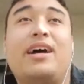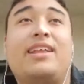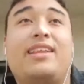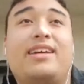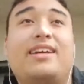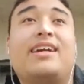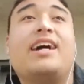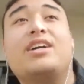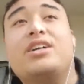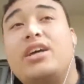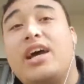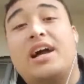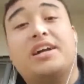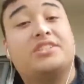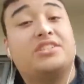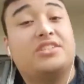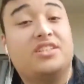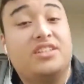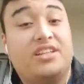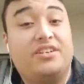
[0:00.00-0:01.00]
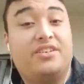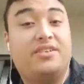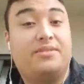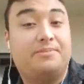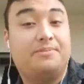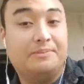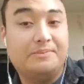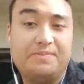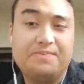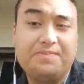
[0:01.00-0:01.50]
I could actually do it.
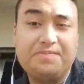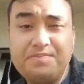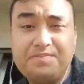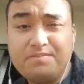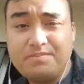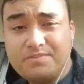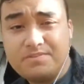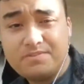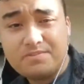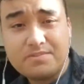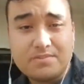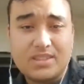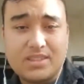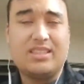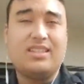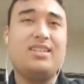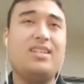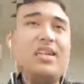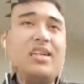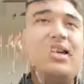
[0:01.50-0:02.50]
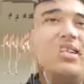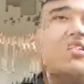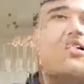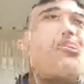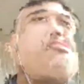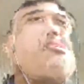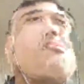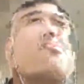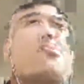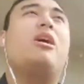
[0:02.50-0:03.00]
Although I won't
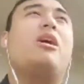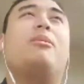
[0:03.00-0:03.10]
promise